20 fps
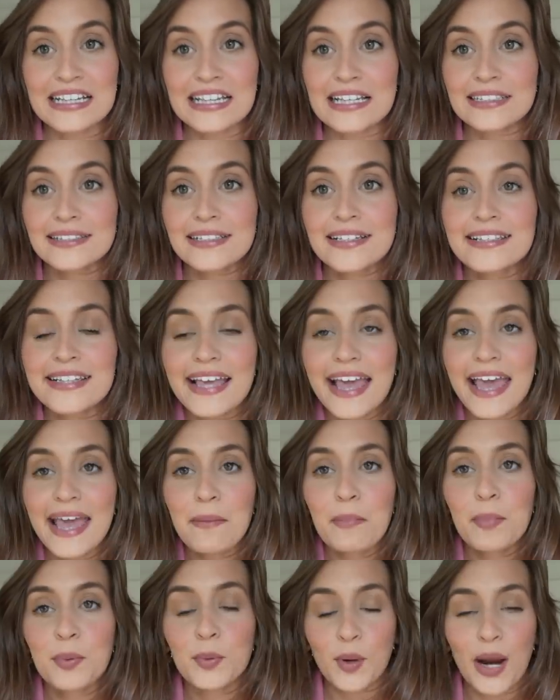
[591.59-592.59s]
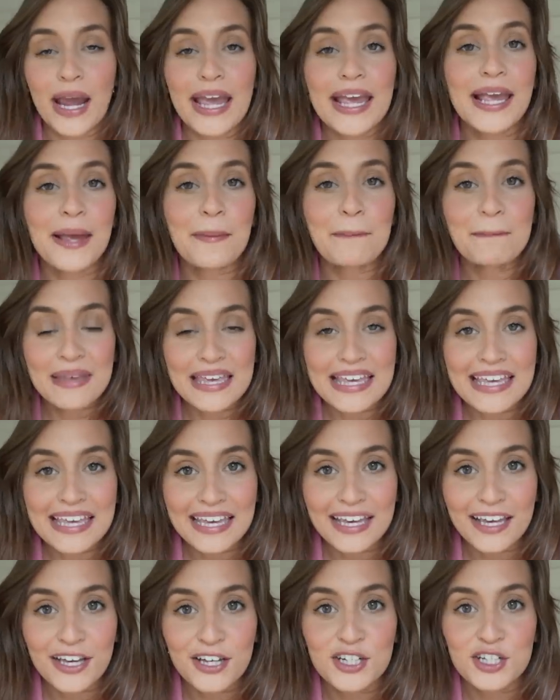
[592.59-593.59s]
This is a bright
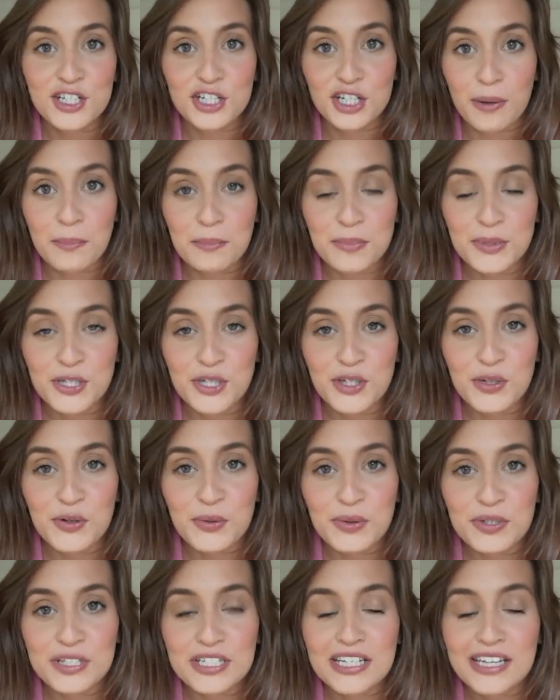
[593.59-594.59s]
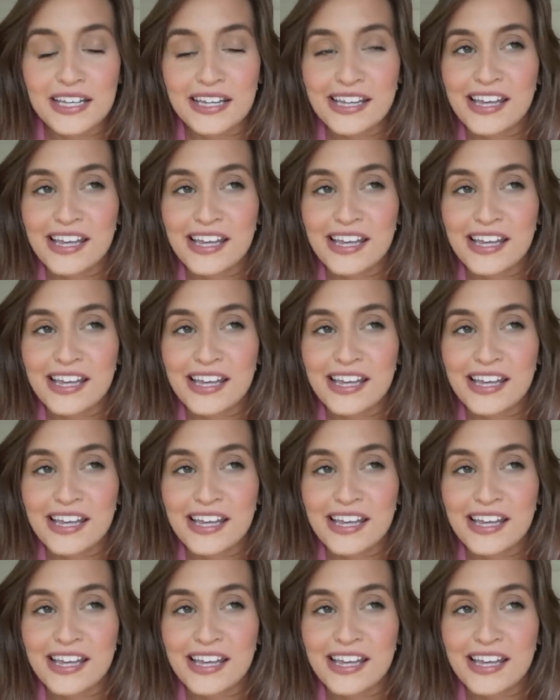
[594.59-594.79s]
pink jumpsuit.